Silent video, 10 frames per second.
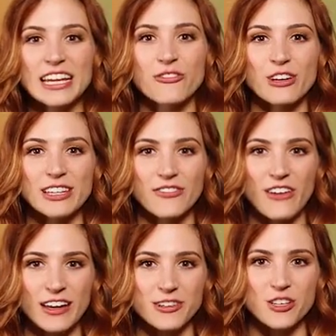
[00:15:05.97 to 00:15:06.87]
any friendly
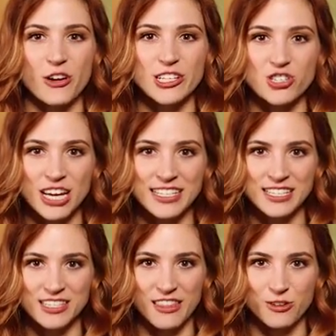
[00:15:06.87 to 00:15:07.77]
fighters are
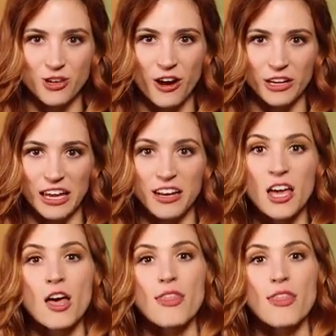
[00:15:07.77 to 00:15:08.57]
adjacent to their target,